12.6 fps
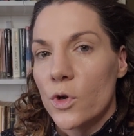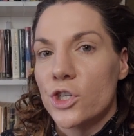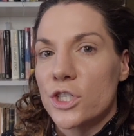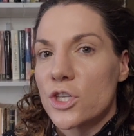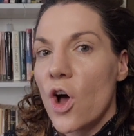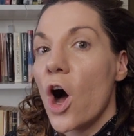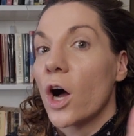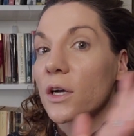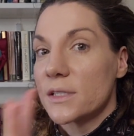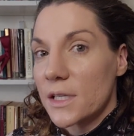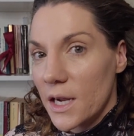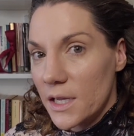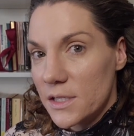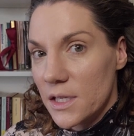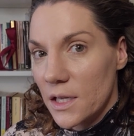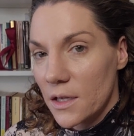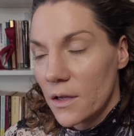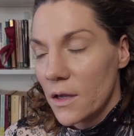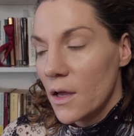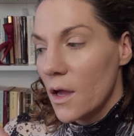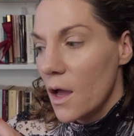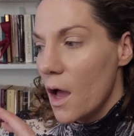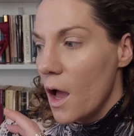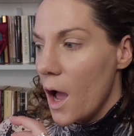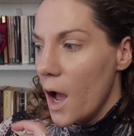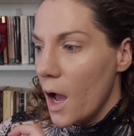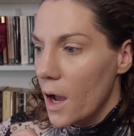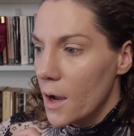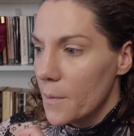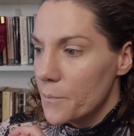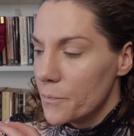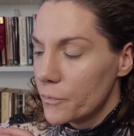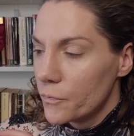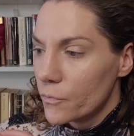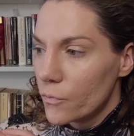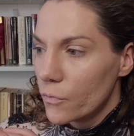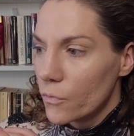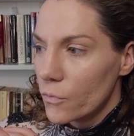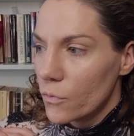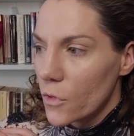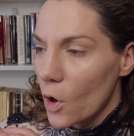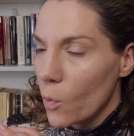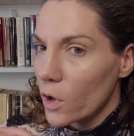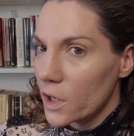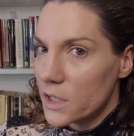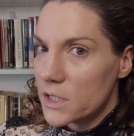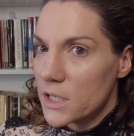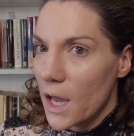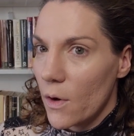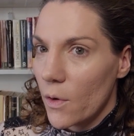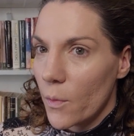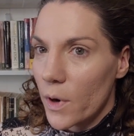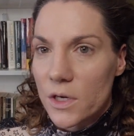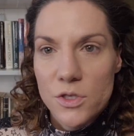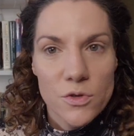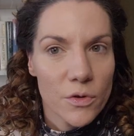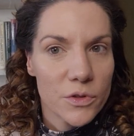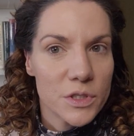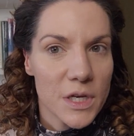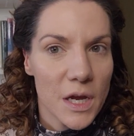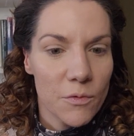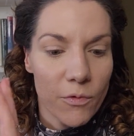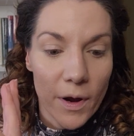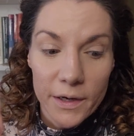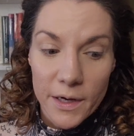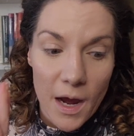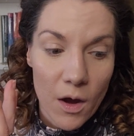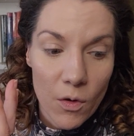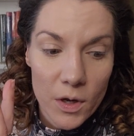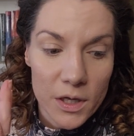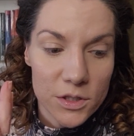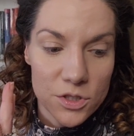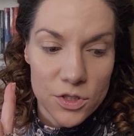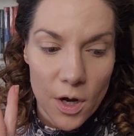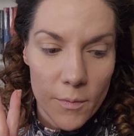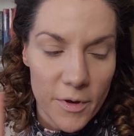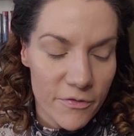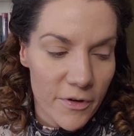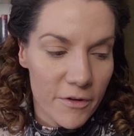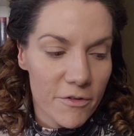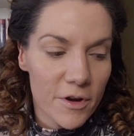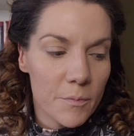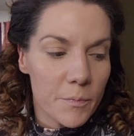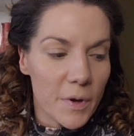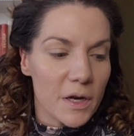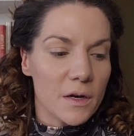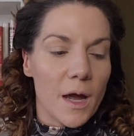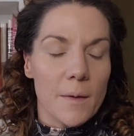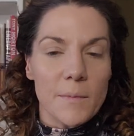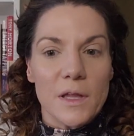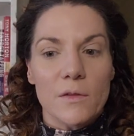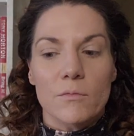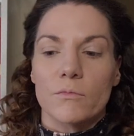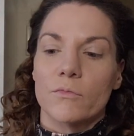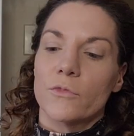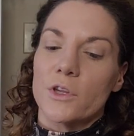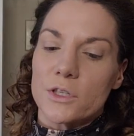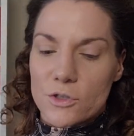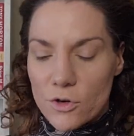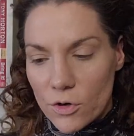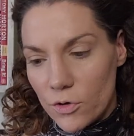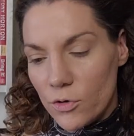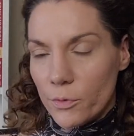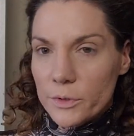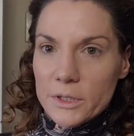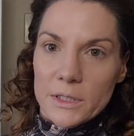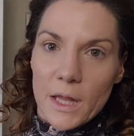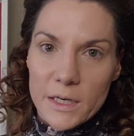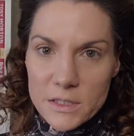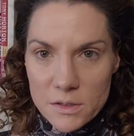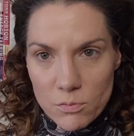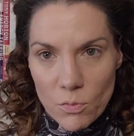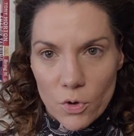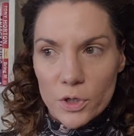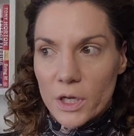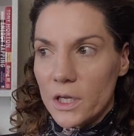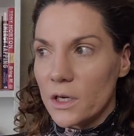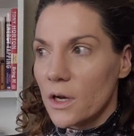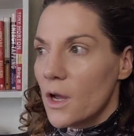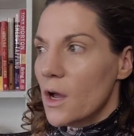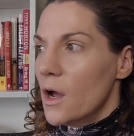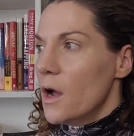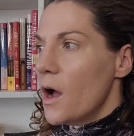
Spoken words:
which is oxidizing. We're going to see how it wears throughout the day. Right now, it's not my favorite, but I mean, this girl who really liked it, Morgan,